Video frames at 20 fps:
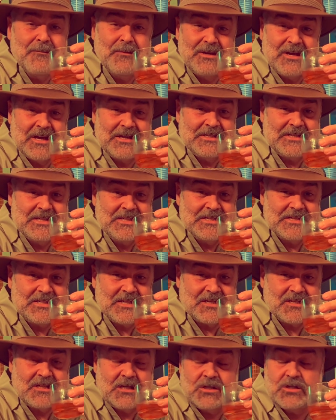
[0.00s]
in
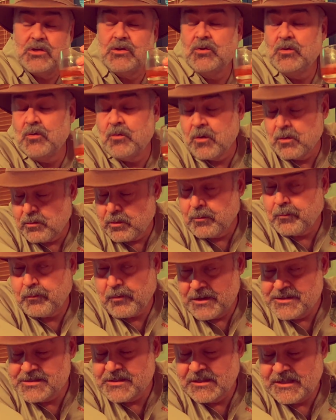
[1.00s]
1962, or
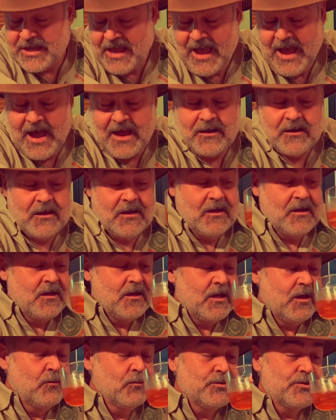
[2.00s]
presently at,
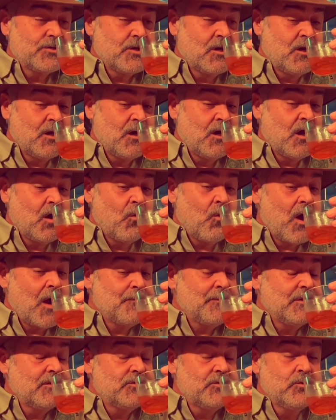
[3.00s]
it was a, a
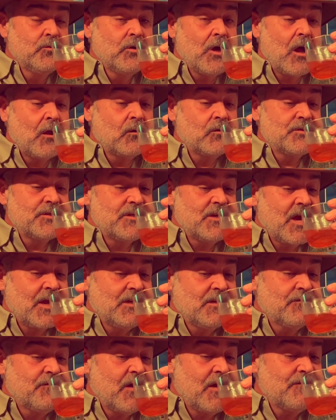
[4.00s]
whopping two dollars and
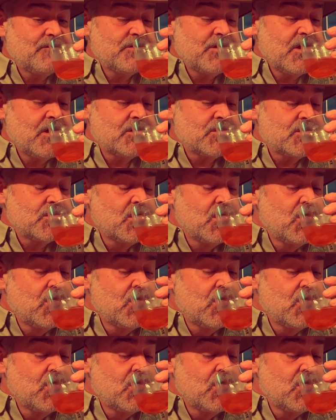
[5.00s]
ninety five cents.